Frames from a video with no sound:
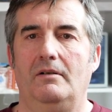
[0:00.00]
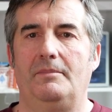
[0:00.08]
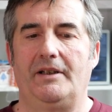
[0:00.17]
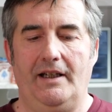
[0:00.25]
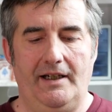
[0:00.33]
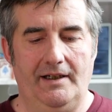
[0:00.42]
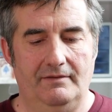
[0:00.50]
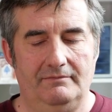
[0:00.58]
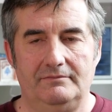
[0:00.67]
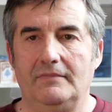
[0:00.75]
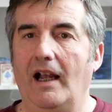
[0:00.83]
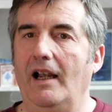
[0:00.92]
But hey,
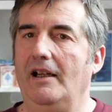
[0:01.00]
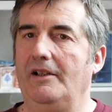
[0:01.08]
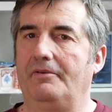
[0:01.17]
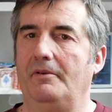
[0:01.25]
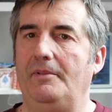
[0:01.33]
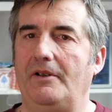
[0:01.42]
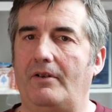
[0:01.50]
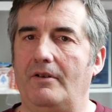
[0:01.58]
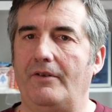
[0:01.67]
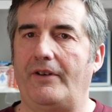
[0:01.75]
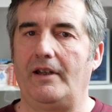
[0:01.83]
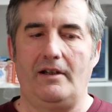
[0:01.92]
it will be a
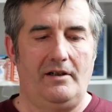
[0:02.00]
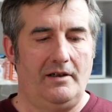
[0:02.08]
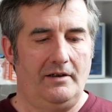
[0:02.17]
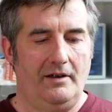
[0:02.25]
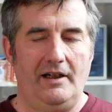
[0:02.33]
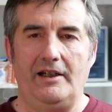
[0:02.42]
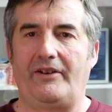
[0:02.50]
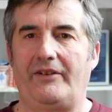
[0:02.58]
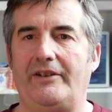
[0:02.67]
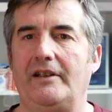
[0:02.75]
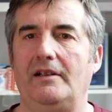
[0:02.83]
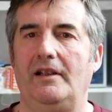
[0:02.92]
slow seller. It's
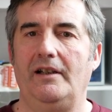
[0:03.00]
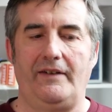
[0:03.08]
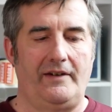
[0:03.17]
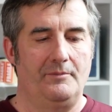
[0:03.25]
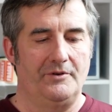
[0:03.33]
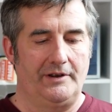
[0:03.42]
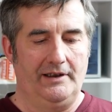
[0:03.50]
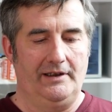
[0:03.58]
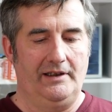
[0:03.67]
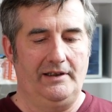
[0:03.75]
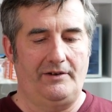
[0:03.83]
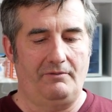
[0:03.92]
still easy money.
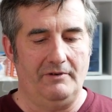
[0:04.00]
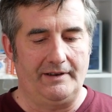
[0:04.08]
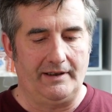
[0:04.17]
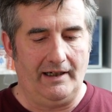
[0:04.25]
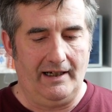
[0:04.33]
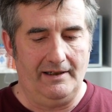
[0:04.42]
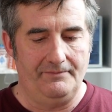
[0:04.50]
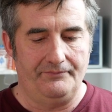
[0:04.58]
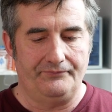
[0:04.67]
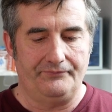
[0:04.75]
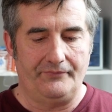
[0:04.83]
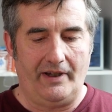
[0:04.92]
It's what
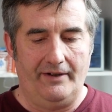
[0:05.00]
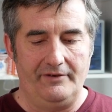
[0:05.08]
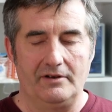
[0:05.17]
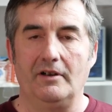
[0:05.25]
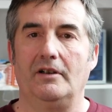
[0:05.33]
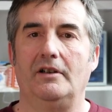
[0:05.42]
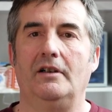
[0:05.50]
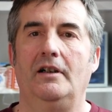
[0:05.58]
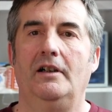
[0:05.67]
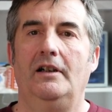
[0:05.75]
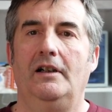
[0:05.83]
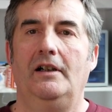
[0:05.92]
I'm having a
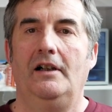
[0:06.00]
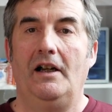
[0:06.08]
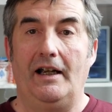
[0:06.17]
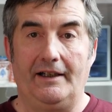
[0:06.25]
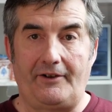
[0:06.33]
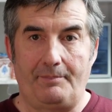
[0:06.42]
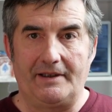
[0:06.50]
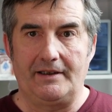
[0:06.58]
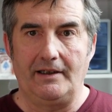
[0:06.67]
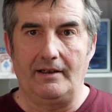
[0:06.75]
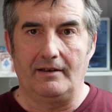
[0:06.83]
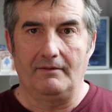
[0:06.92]

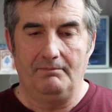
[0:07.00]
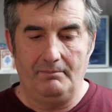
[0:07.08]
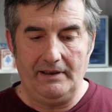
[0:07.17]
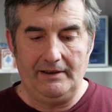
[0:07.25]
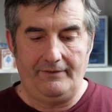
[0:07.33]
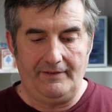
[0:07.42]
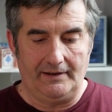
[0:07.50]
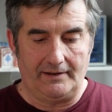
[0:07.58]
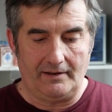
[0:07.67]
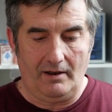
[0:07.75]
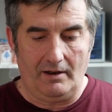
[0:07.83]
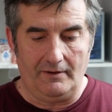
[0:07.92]
expected
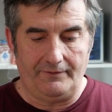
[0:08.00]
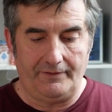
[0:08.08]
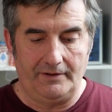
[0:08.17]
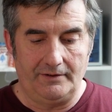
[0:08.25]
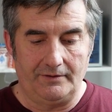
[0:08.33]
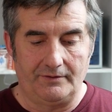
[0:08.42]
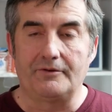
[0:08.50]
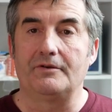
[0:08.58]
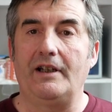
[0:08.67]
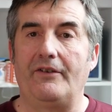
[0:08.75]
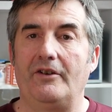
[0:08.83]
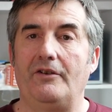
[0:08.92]
benefit of
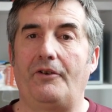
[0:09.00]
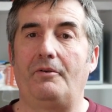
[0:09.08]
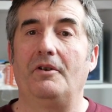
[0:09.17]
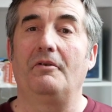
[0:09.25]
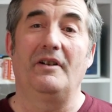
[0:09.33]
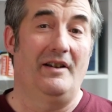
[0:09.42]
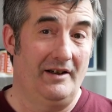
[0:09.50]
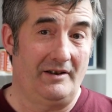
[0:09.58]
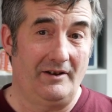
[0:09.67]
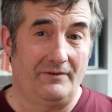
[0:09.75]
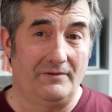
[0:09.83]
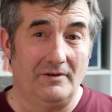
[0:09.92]

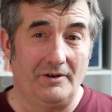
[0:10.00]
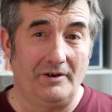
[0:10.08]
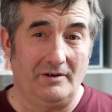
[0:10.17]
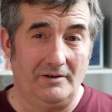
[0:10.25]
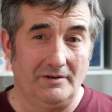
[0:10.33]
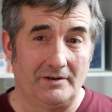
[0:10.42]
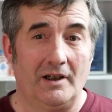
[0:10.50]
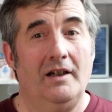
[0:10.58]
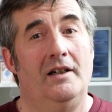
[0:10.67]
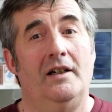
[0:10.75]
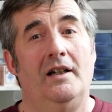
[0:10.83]
2,384 euros.